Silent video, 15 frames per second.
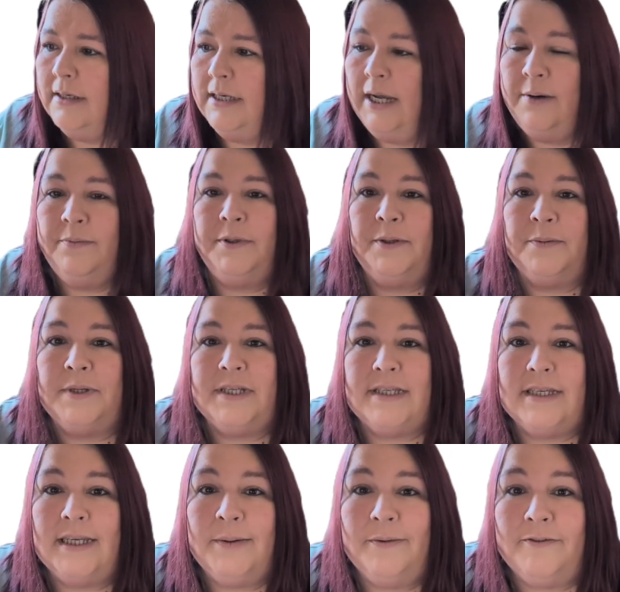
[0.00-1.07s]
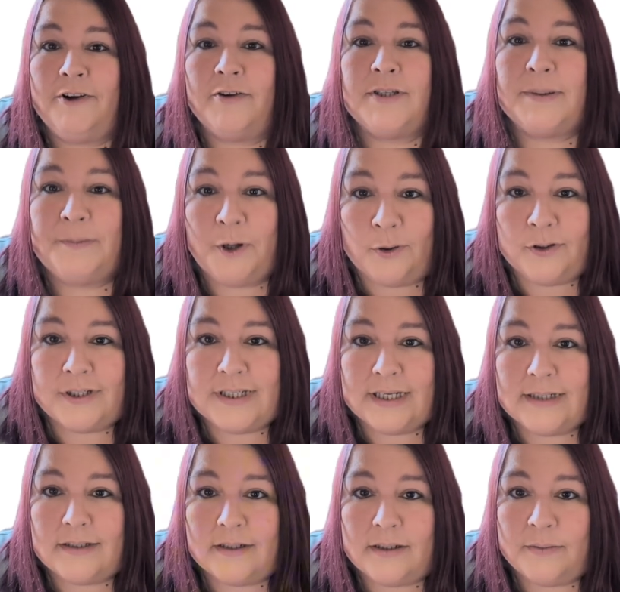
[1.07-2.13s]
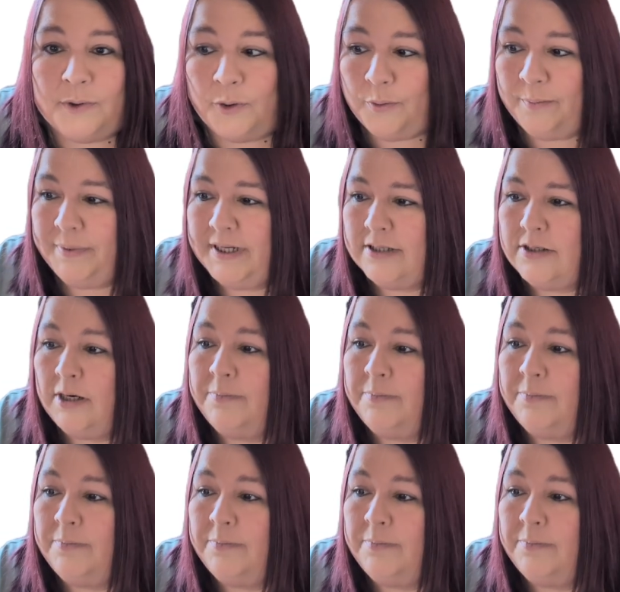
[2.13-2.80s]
Now you can see we've got some content on our homepage.